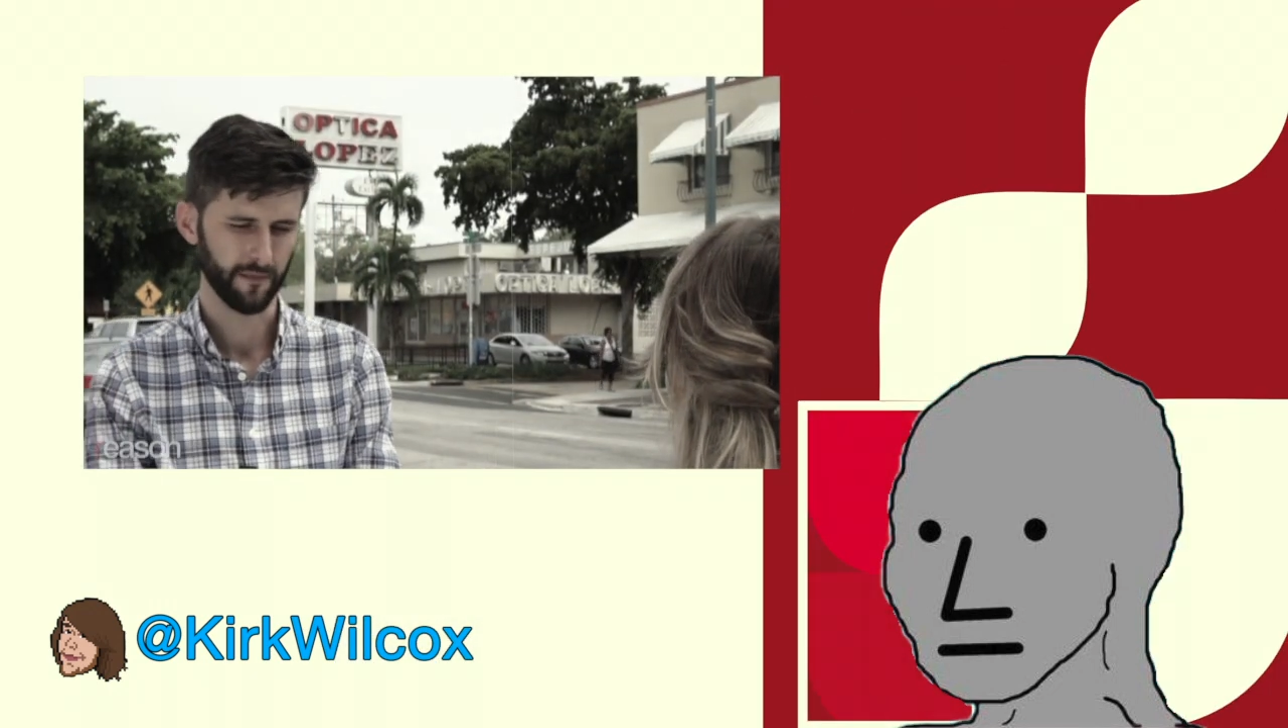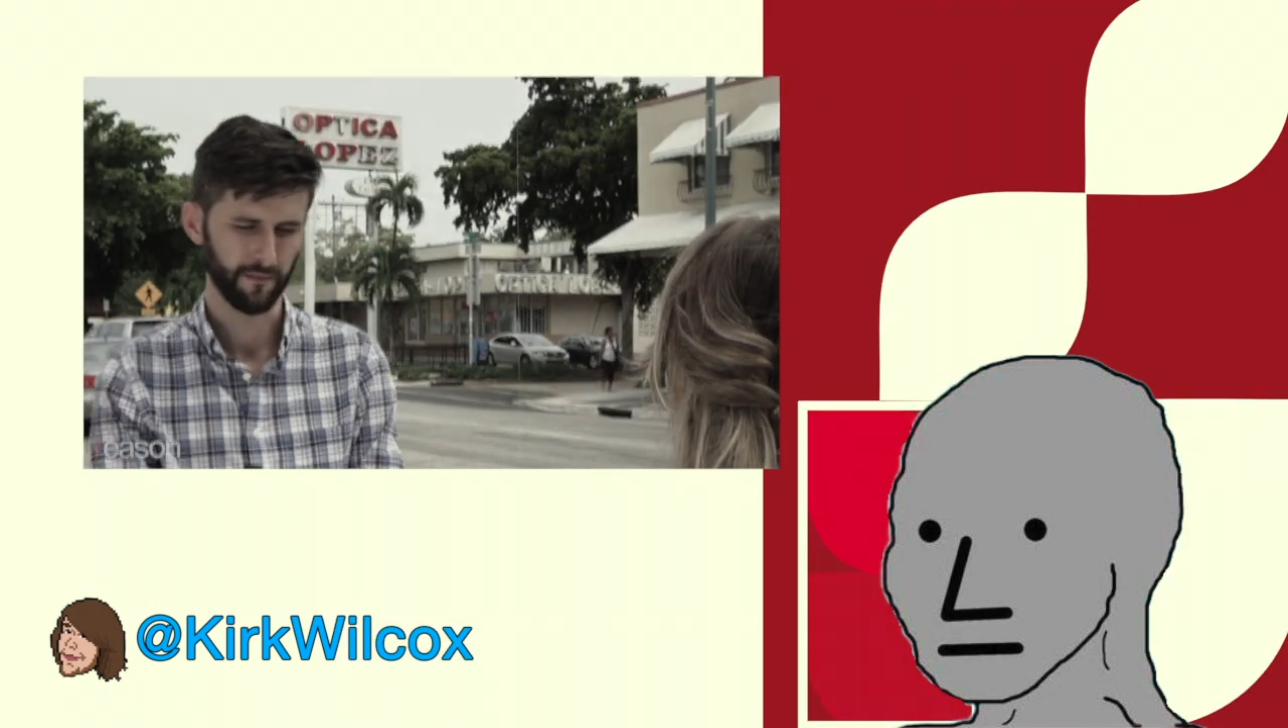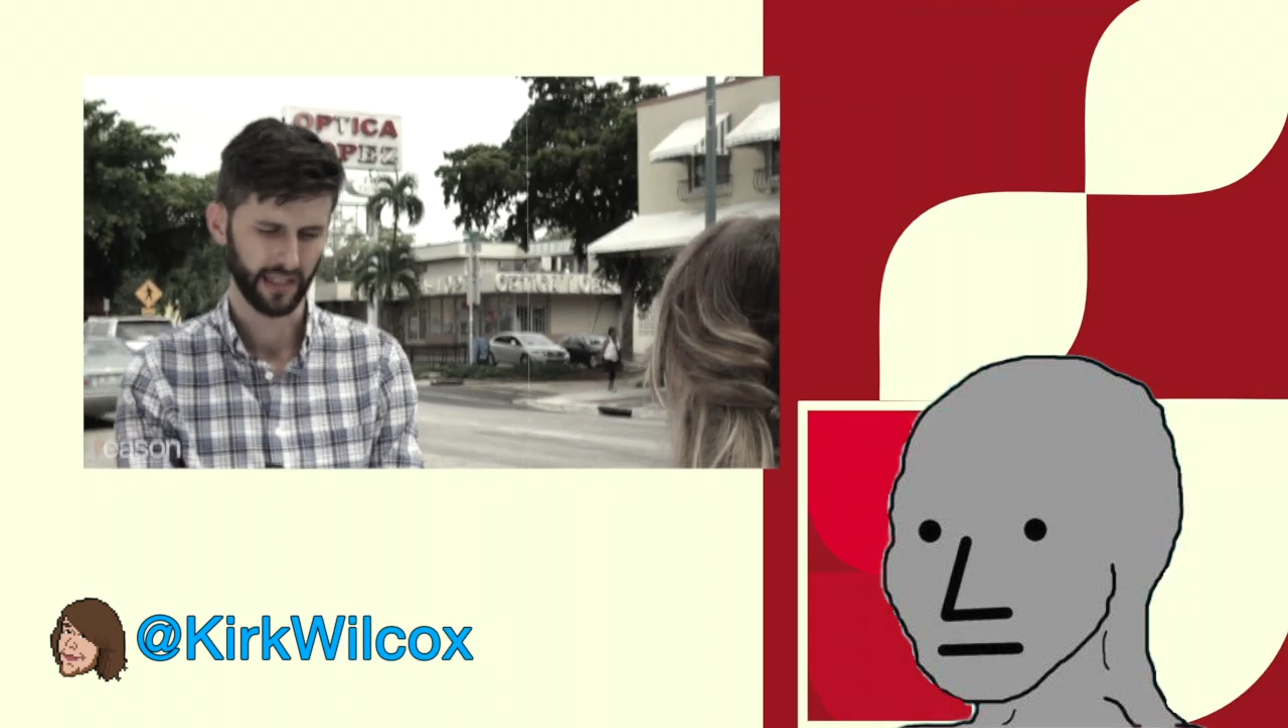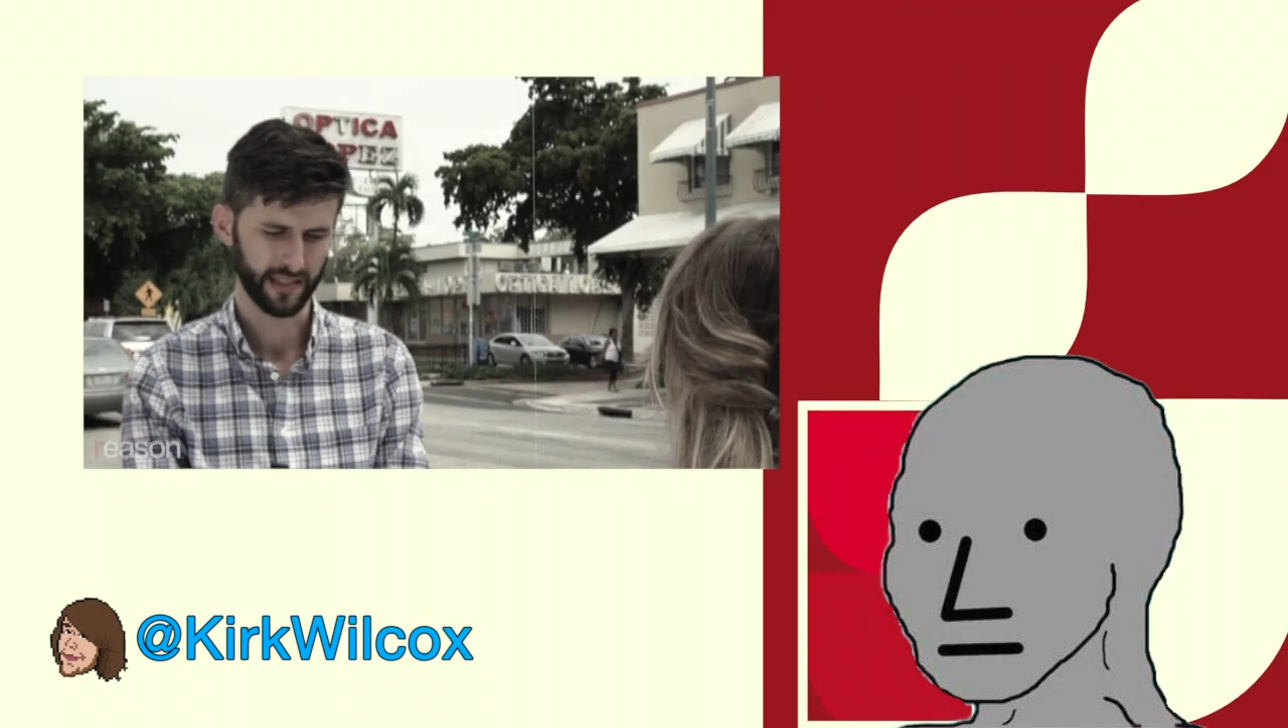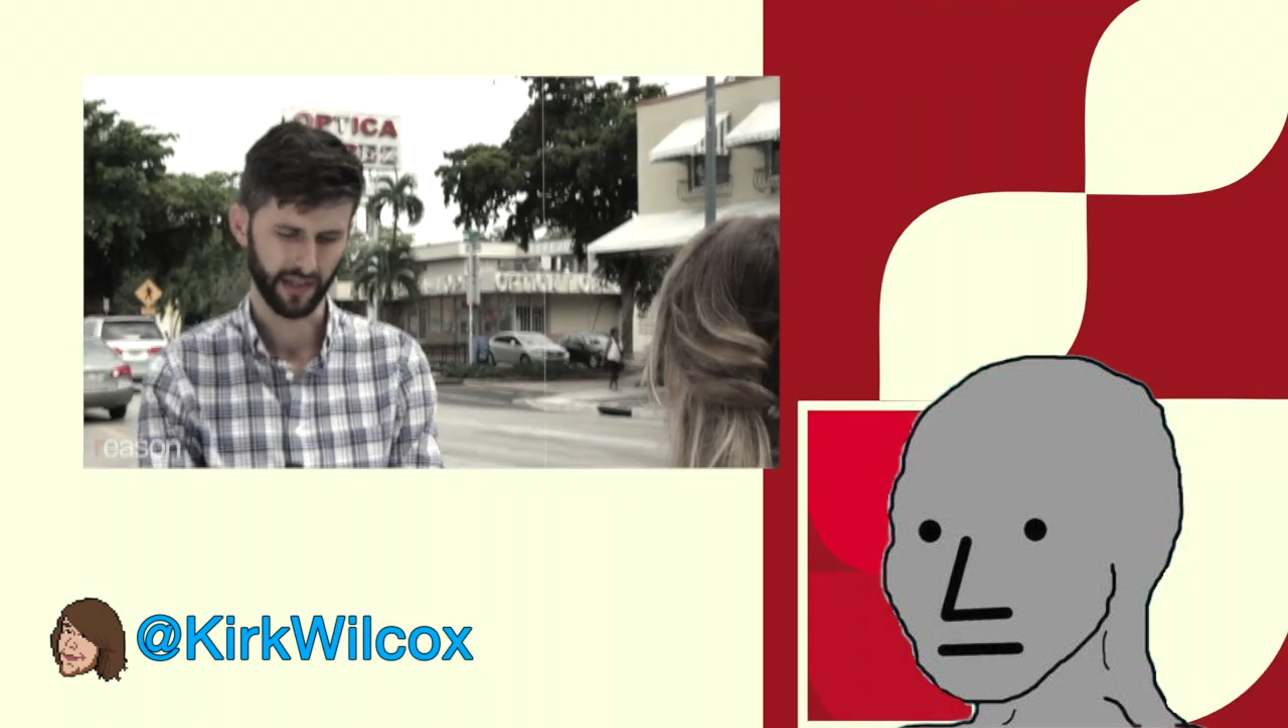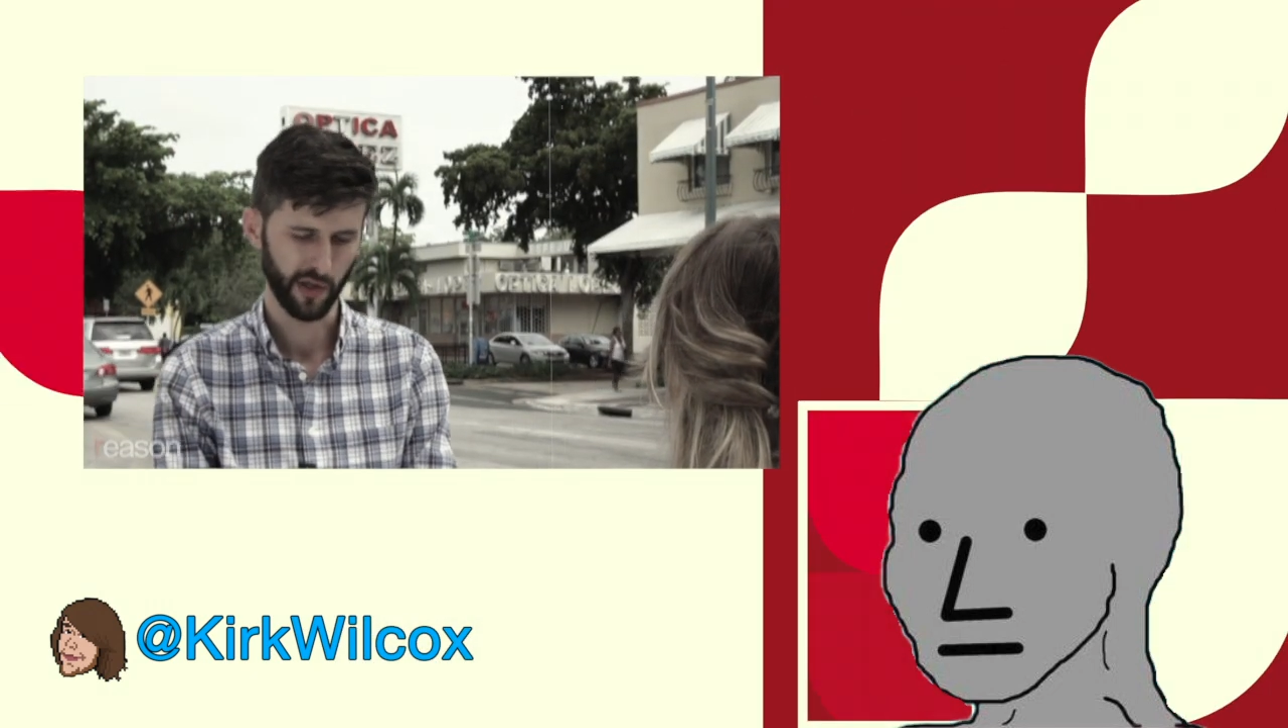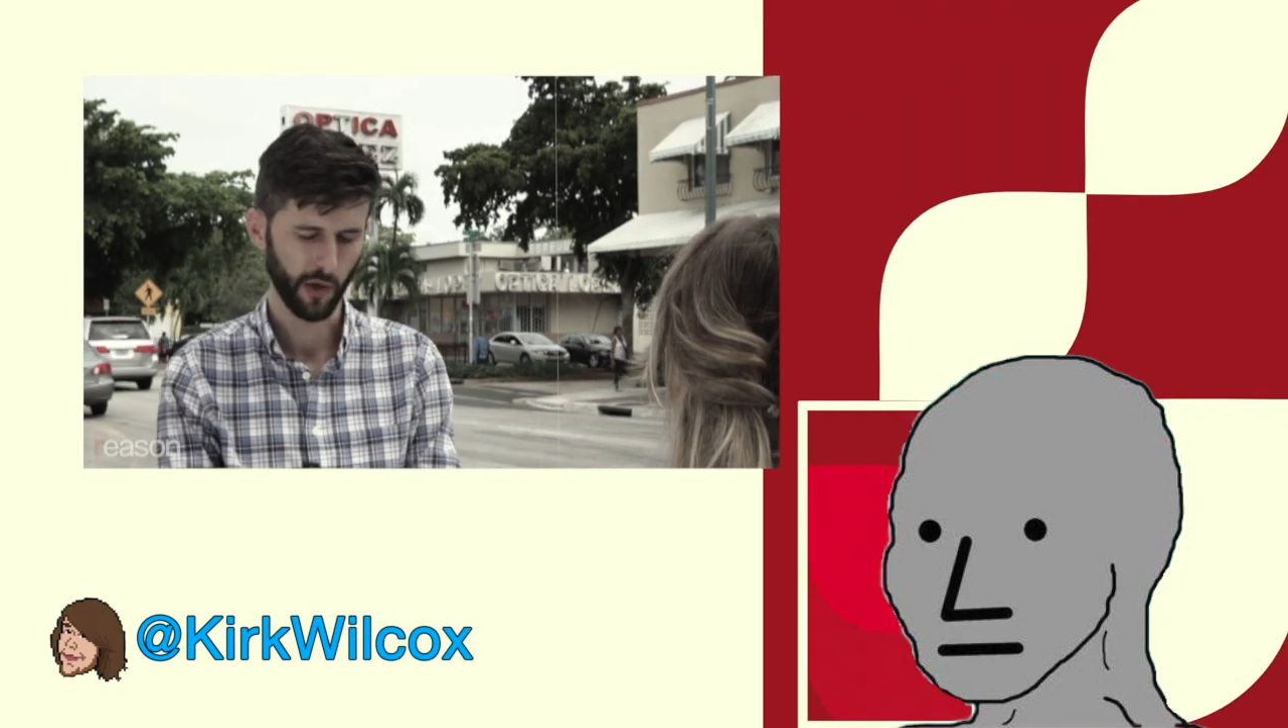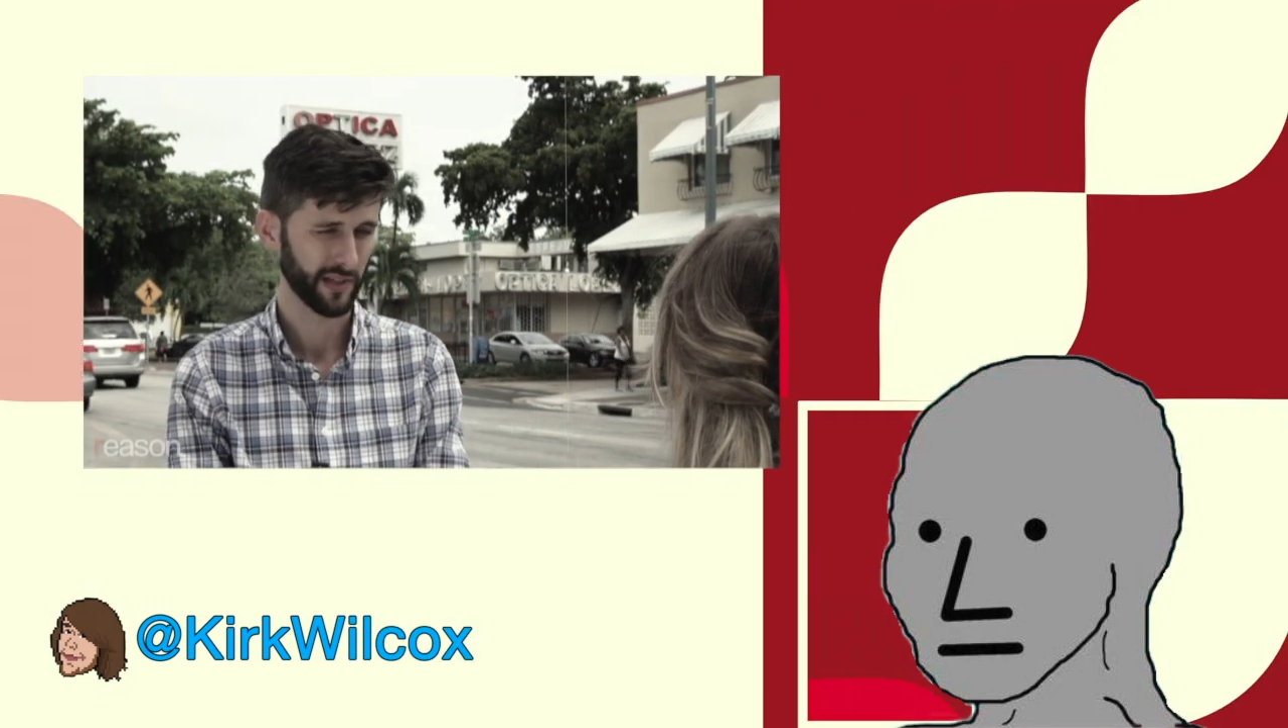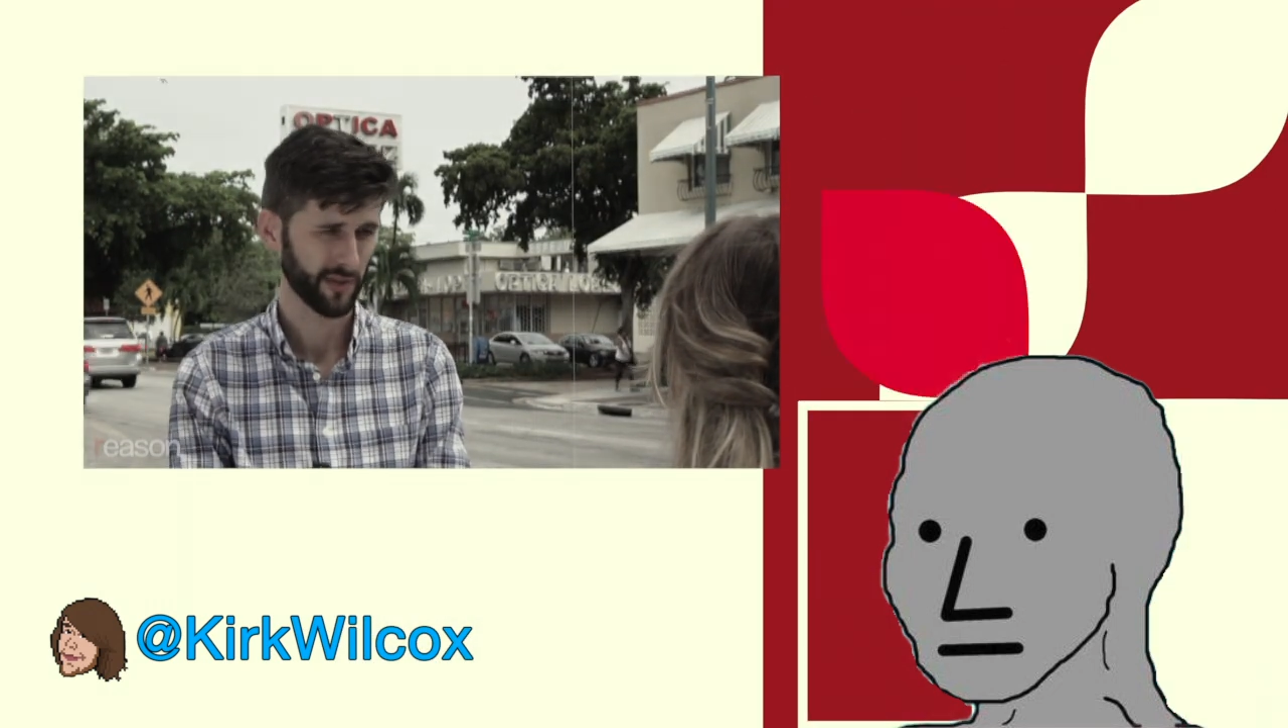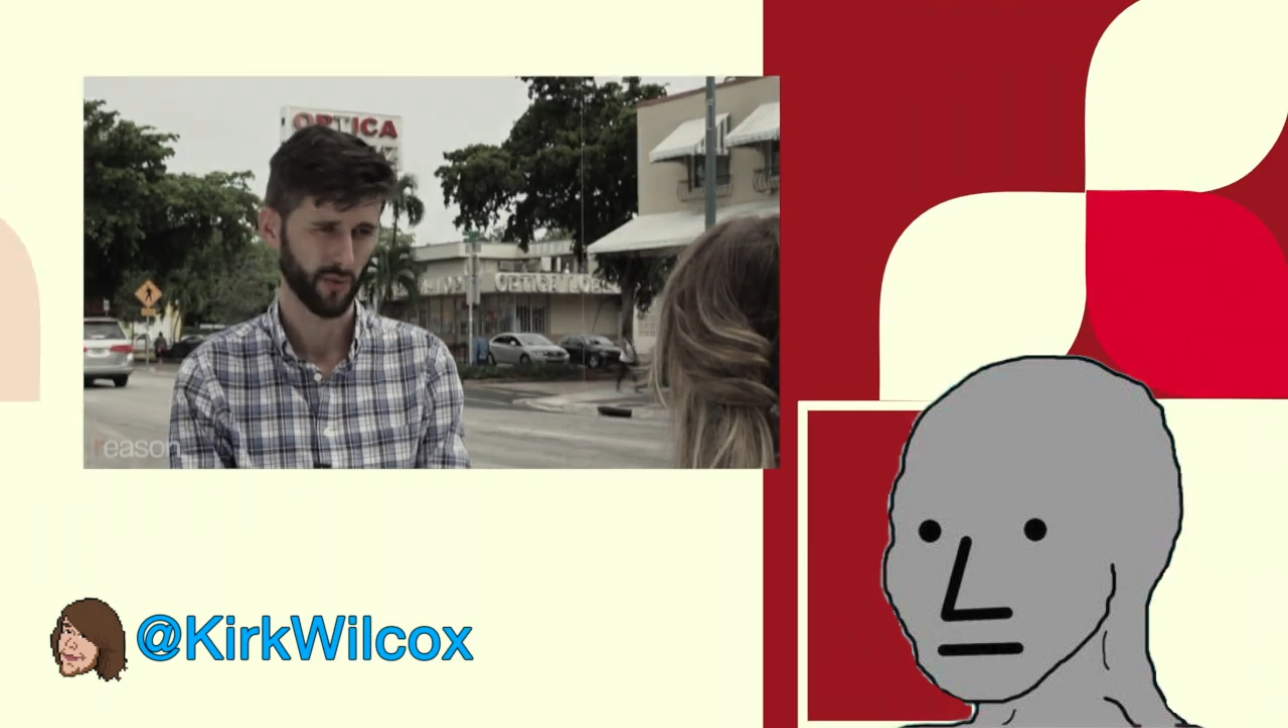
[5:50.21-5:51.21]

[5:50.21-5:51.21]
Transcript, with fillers: escaped Cuba